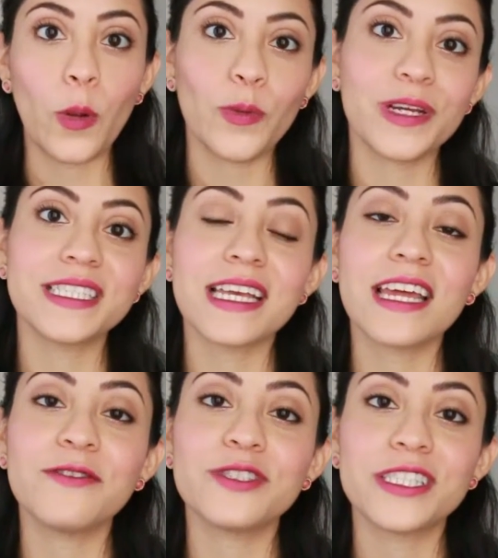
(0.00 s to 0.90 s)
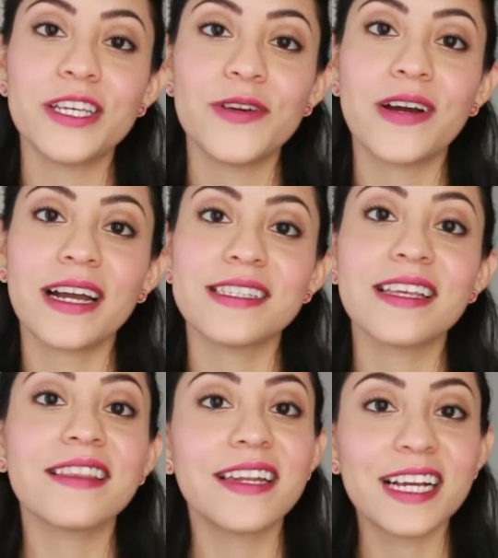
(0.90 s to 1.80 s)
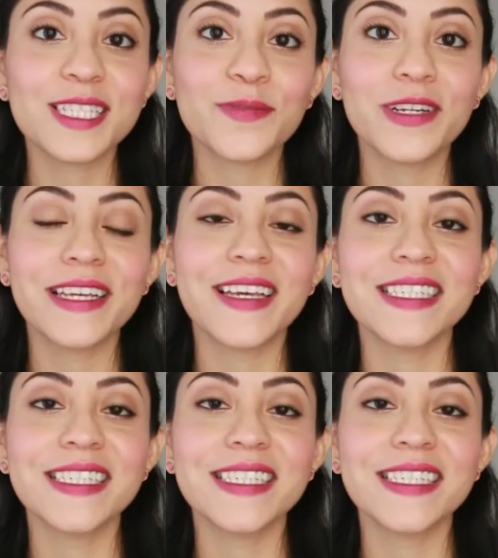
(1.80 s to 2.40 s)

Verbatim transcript: always and I'll see you guys in the next one.